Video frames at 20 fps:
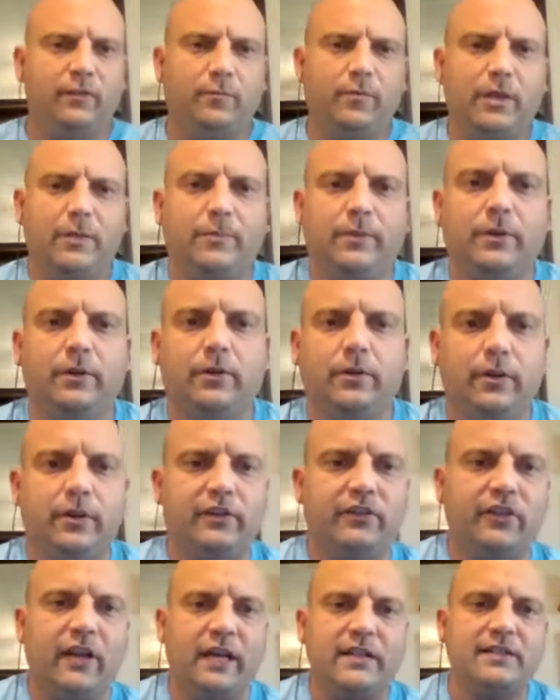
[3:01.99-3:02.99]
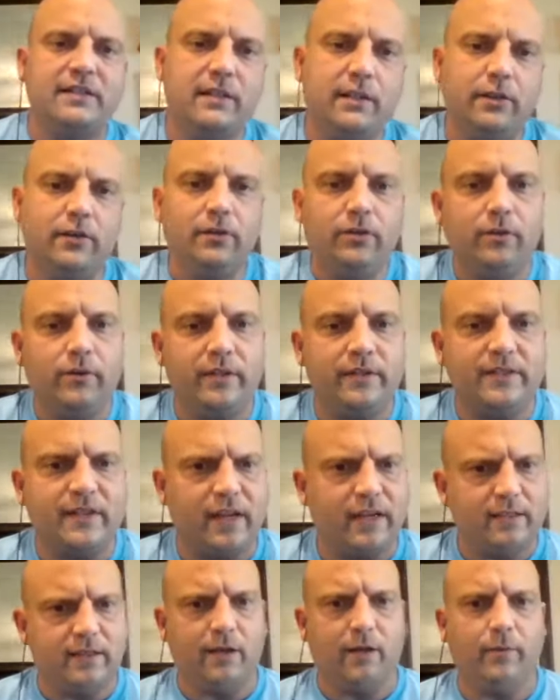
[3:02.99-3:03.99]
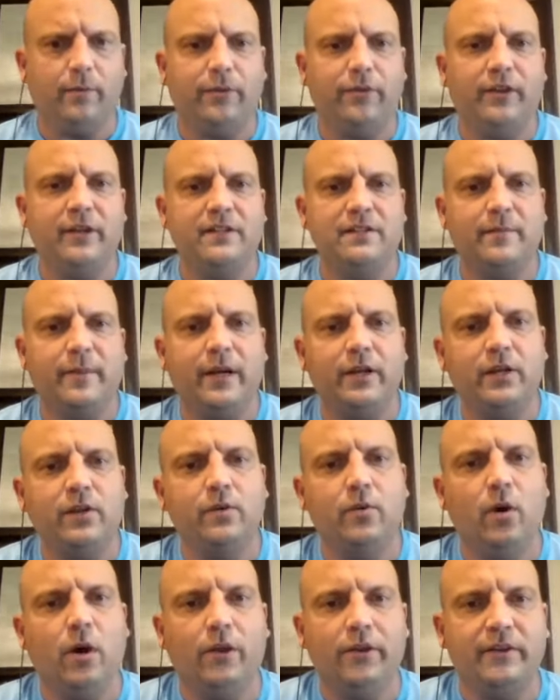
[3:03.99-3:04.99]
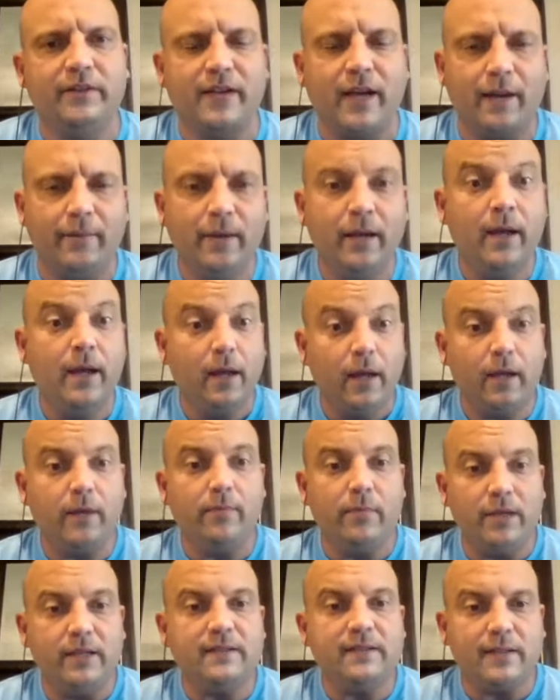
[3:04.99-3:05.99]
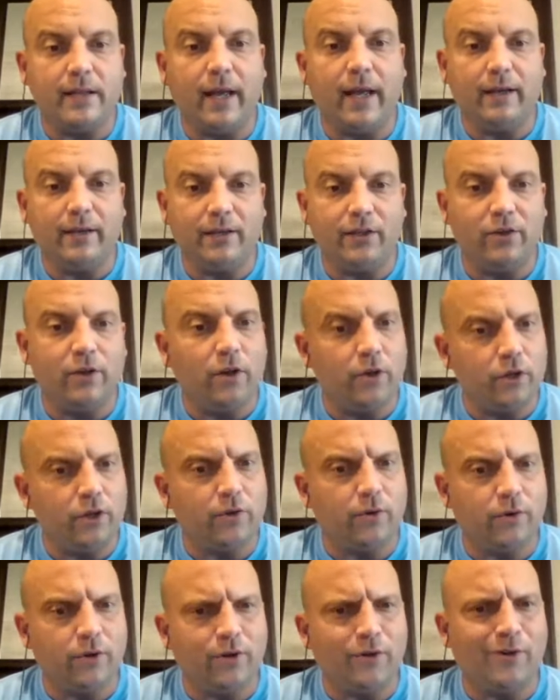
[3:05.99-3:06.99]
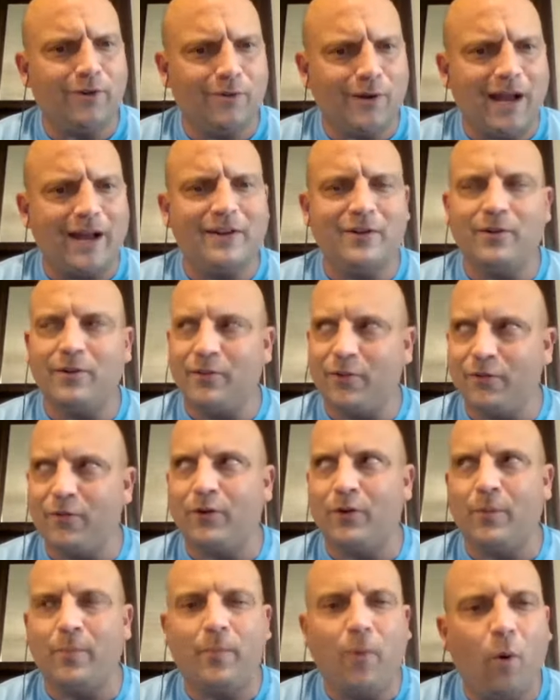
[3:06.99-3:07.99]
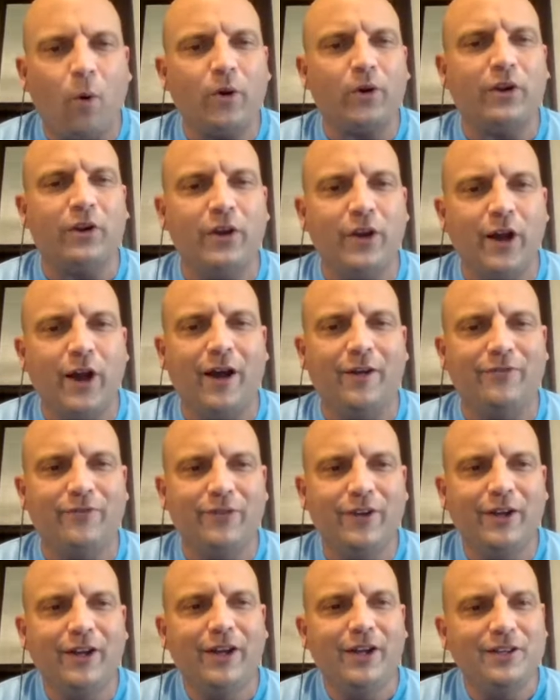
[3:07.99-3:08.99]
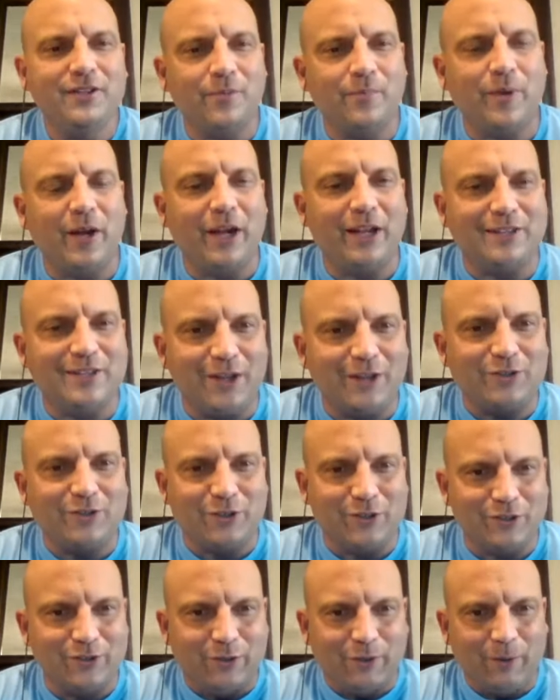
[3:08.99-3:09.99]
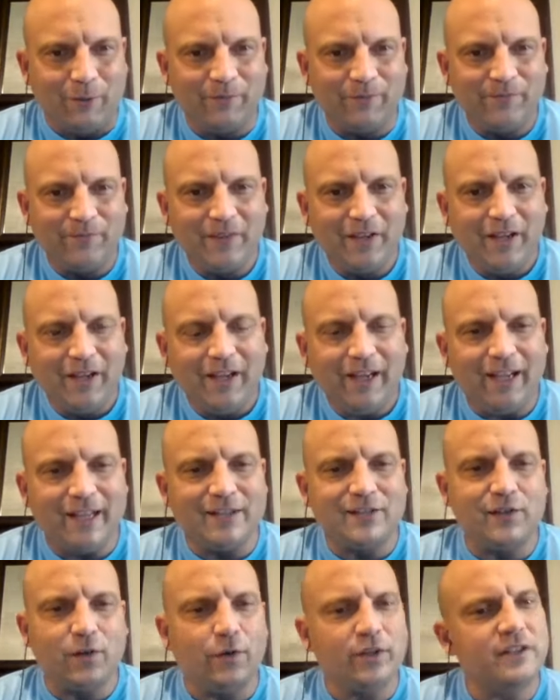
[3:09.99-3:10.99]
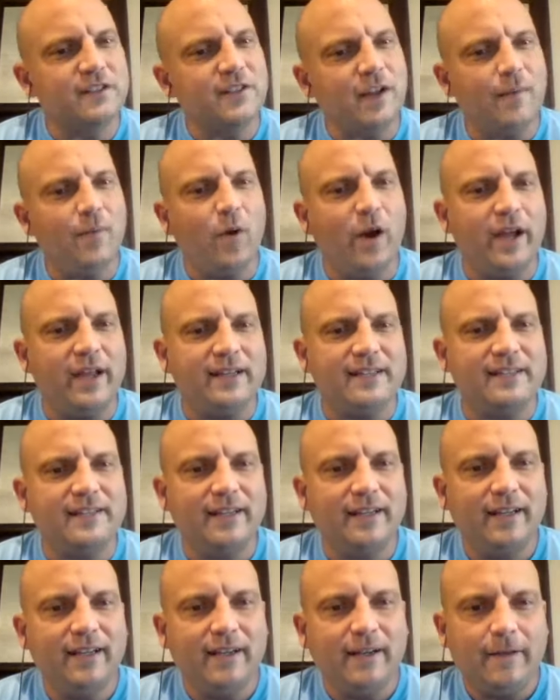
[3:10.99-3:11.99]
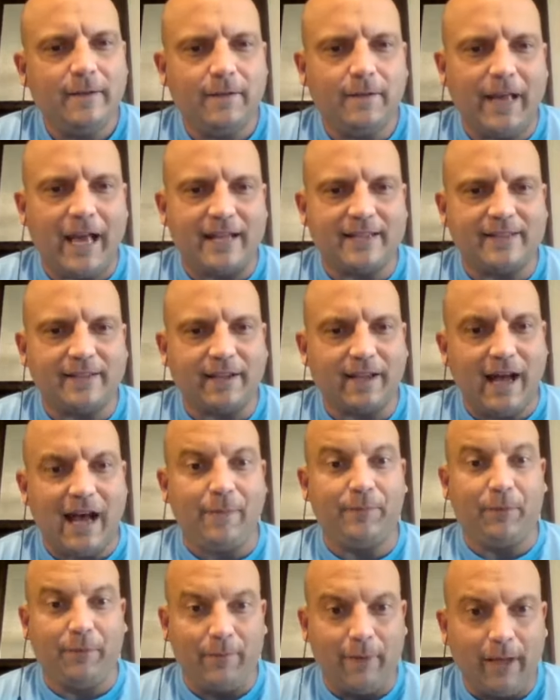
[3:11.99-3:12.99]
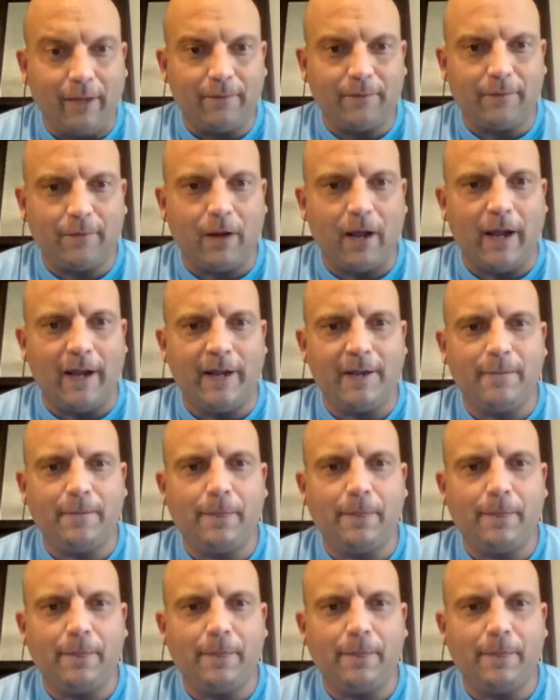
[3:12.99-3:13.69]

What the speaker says: If people are criticizing you and saying terrible things about you all the time, it means that, you're right. You're important enough to pay attention to. And so in some ways, that's a compliment, right?